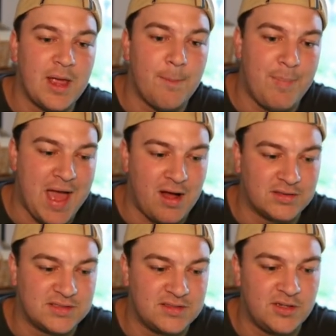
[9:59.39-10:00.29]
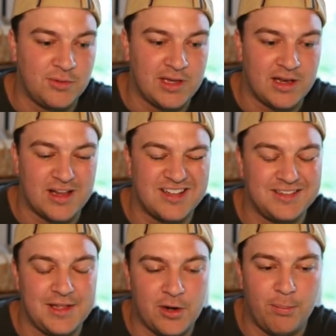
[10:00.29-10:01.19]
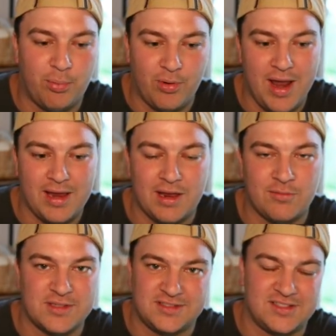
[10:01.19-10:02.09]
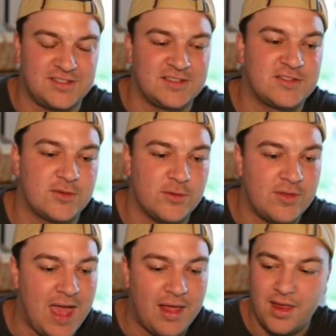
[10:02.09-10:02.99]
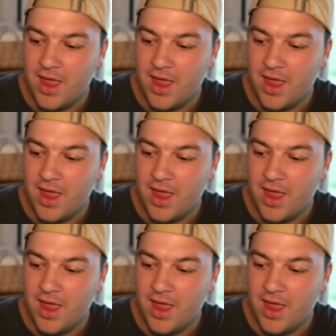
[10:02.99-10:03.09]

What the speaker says: bounce until we get a clear break and resistance through that.